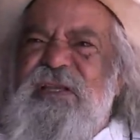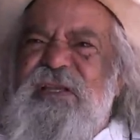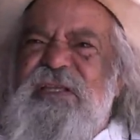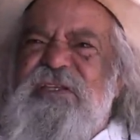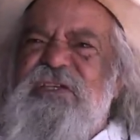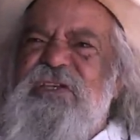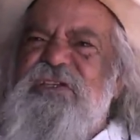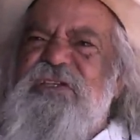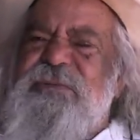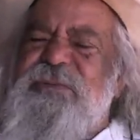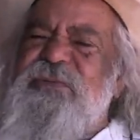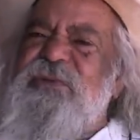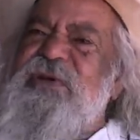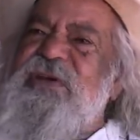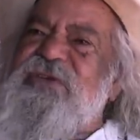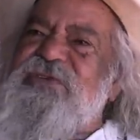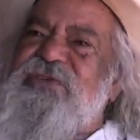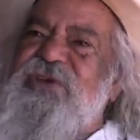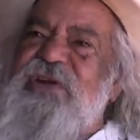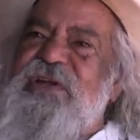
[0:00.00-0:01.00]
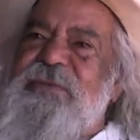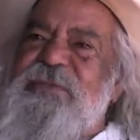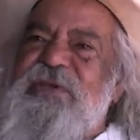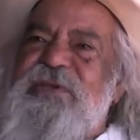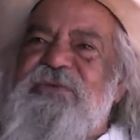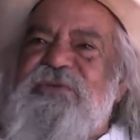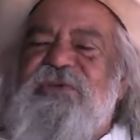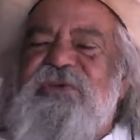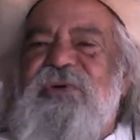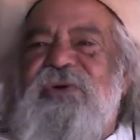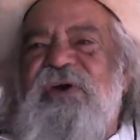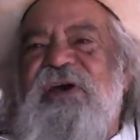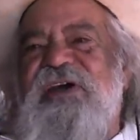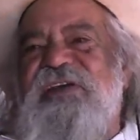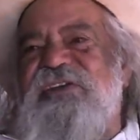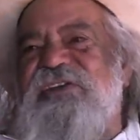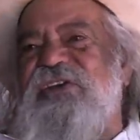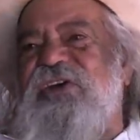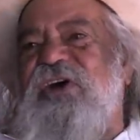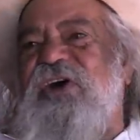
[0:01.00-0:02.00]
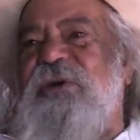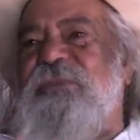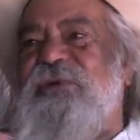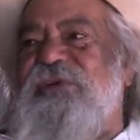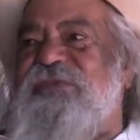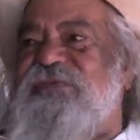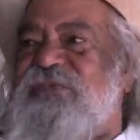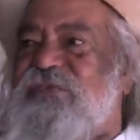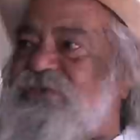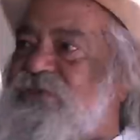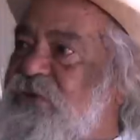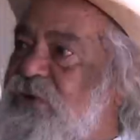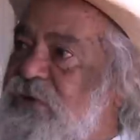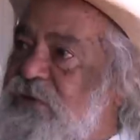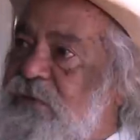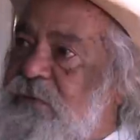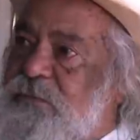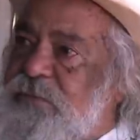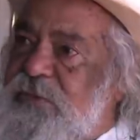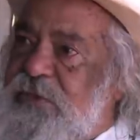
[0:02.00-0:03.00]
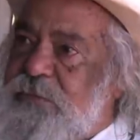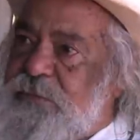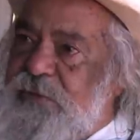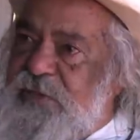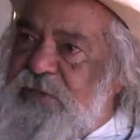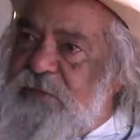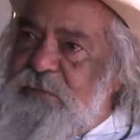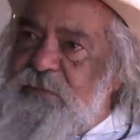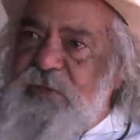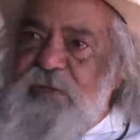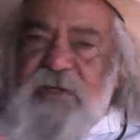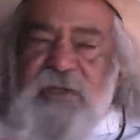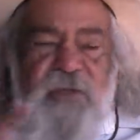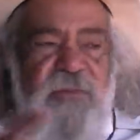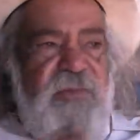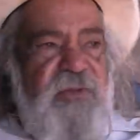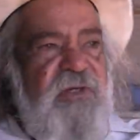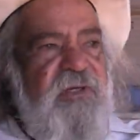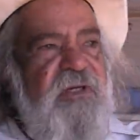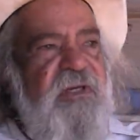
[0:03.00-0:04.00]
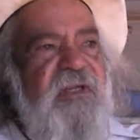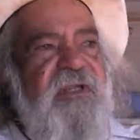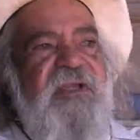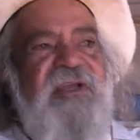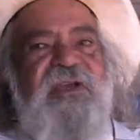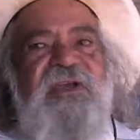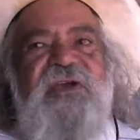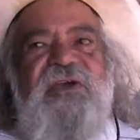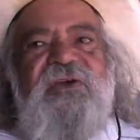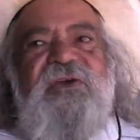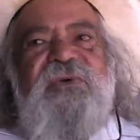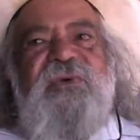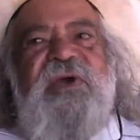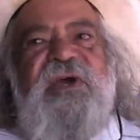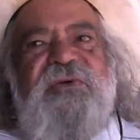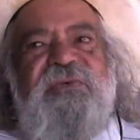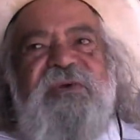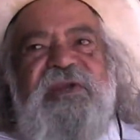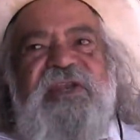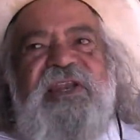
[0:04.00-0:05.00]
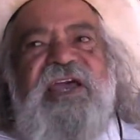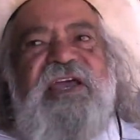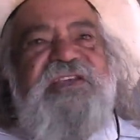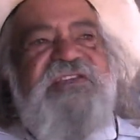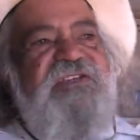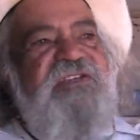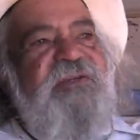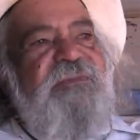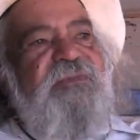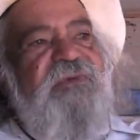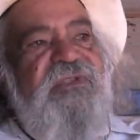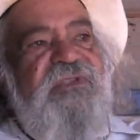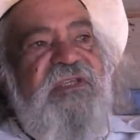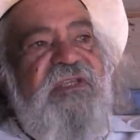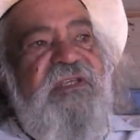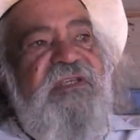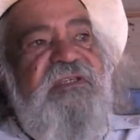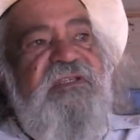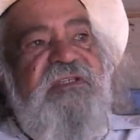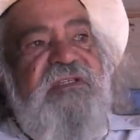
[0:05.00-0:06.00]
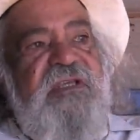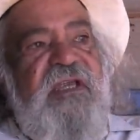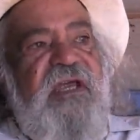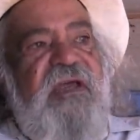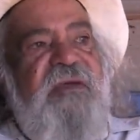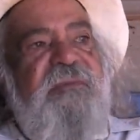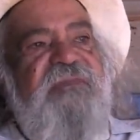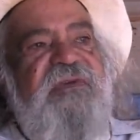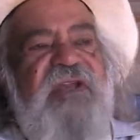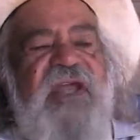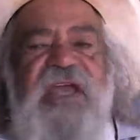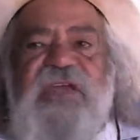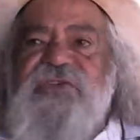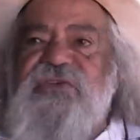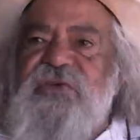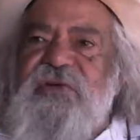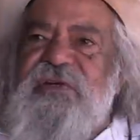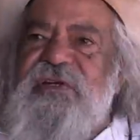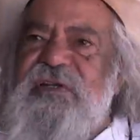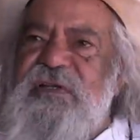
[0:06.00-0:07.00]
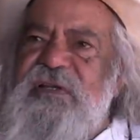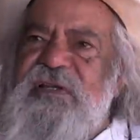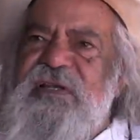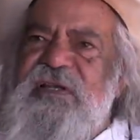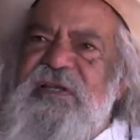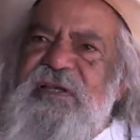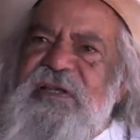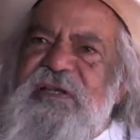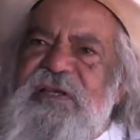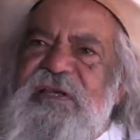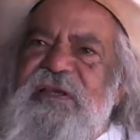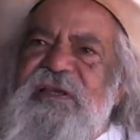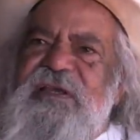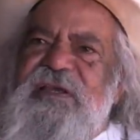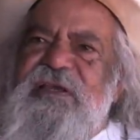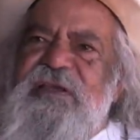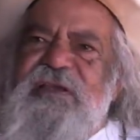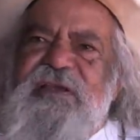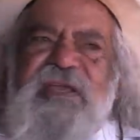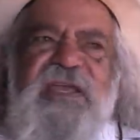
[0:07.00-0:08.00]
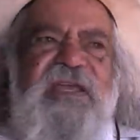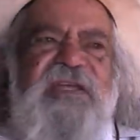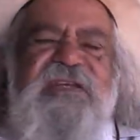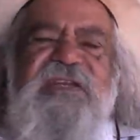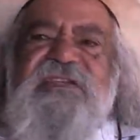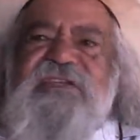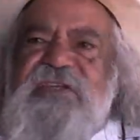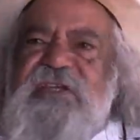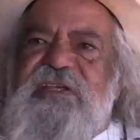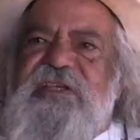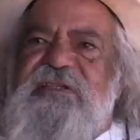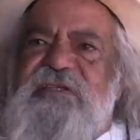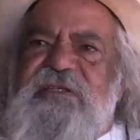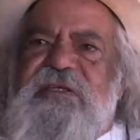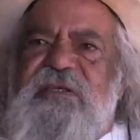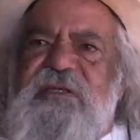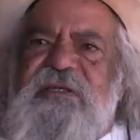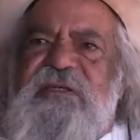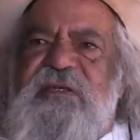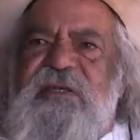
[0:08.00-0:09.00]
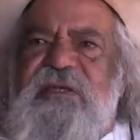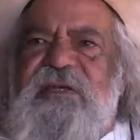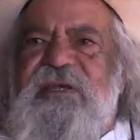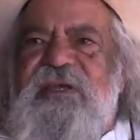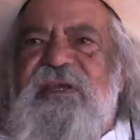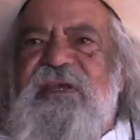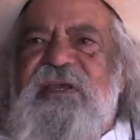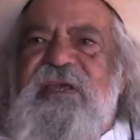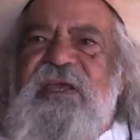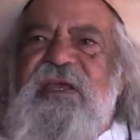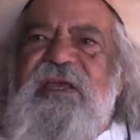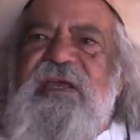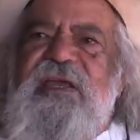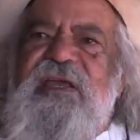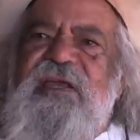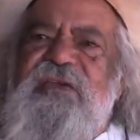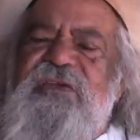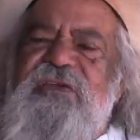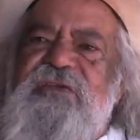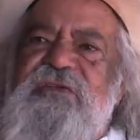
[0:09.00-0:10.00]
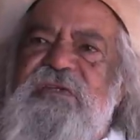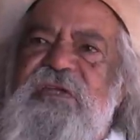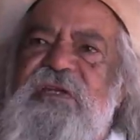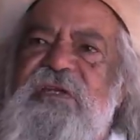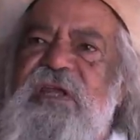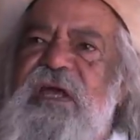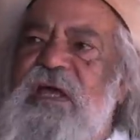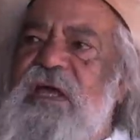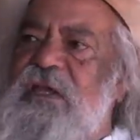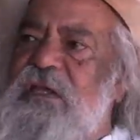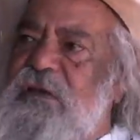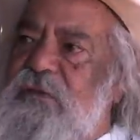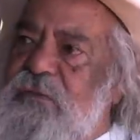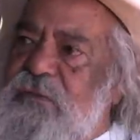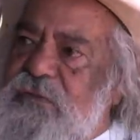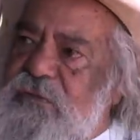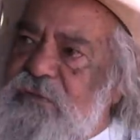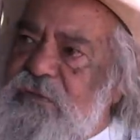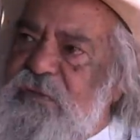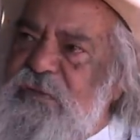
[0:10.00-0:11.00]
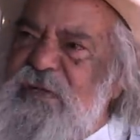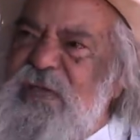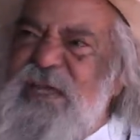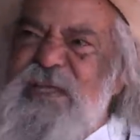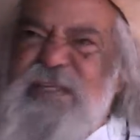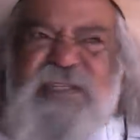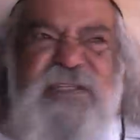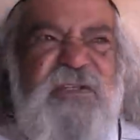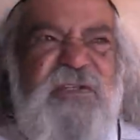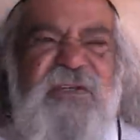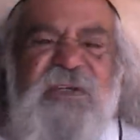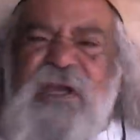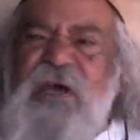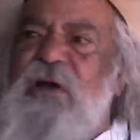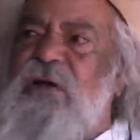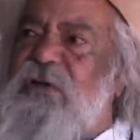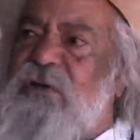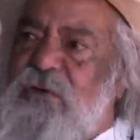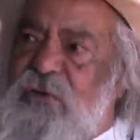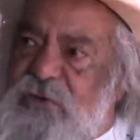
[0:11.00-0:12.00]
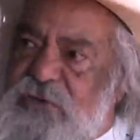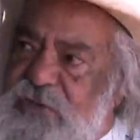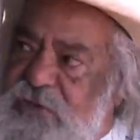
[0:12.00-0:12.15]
It used to be, when I was growing up, it was quite common for certain people in my community who had relationship with these natural energies, and you'd say, no, it's too cold, or